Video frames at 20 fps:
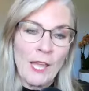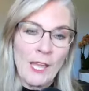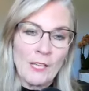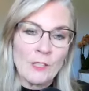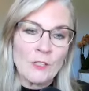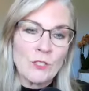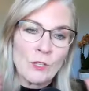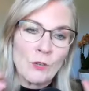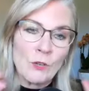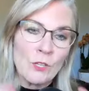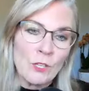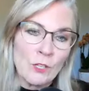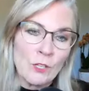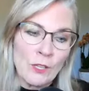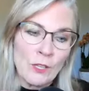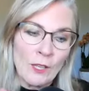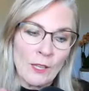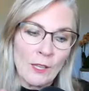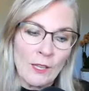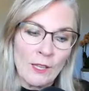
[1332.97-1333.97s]
And so
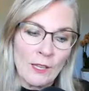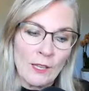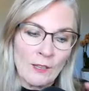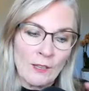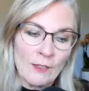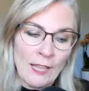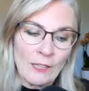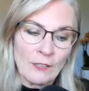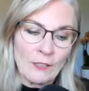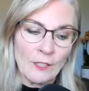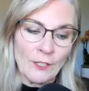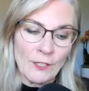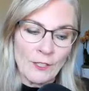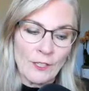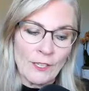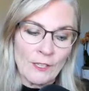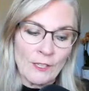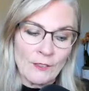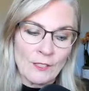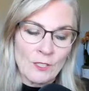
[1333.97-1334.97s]
they
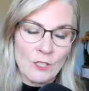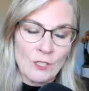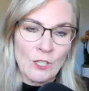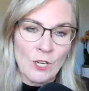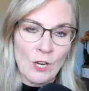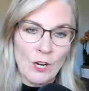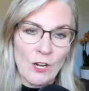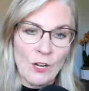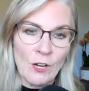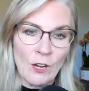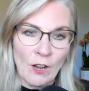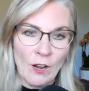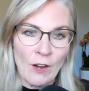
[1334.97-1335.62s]
learn at the start,